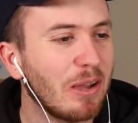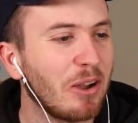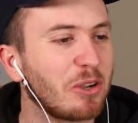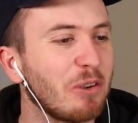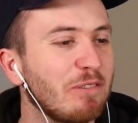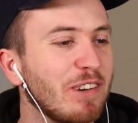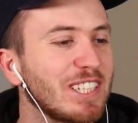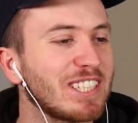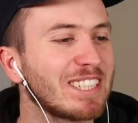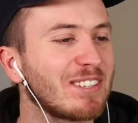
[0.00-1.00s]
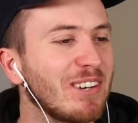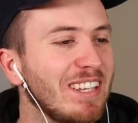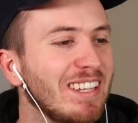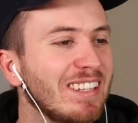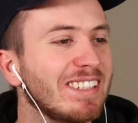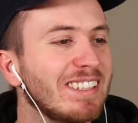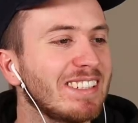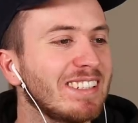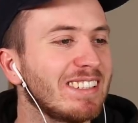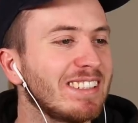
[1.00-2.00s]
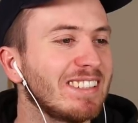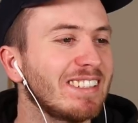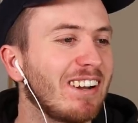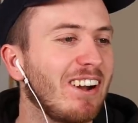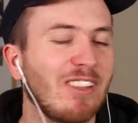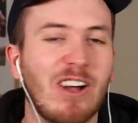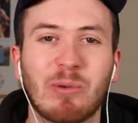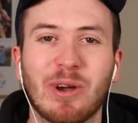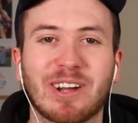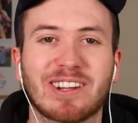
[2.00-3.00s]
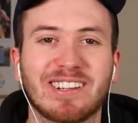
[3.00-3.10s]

oh, he couldn't finish this, could he? Oh, light work.